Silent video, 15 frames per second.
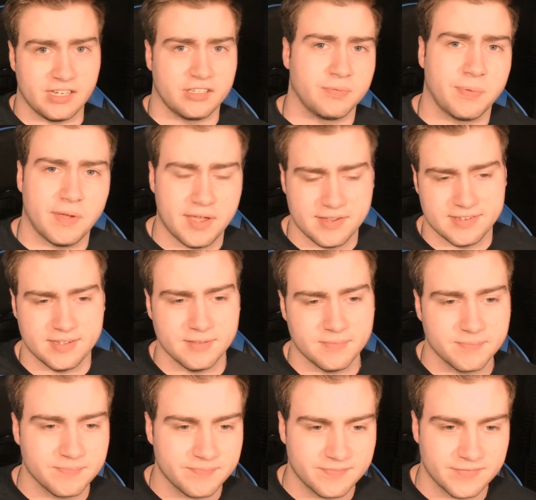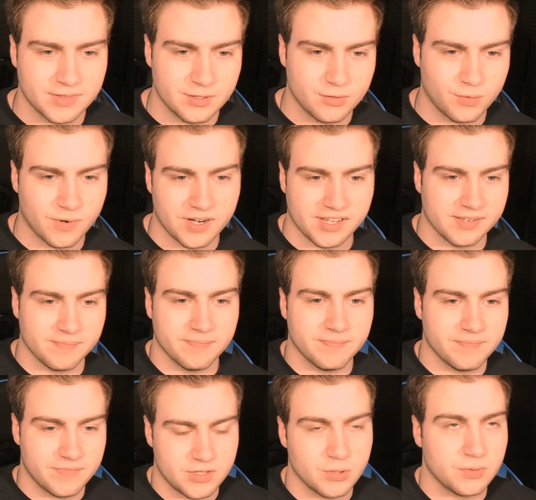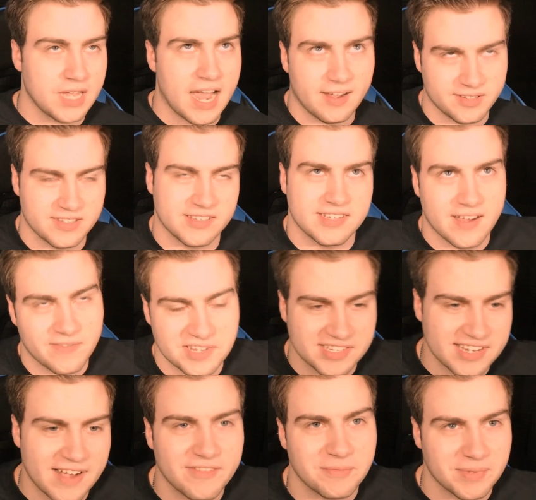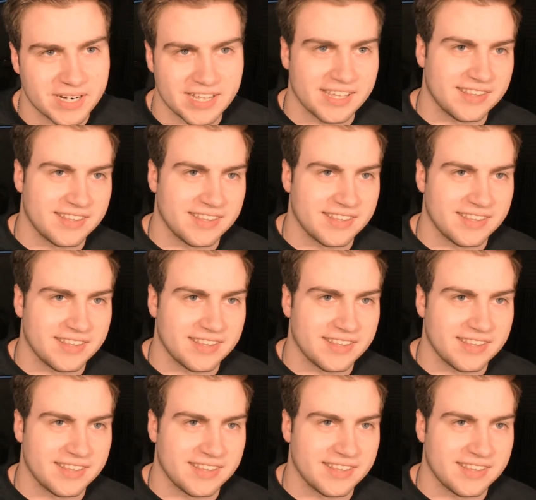It takes place in 2077,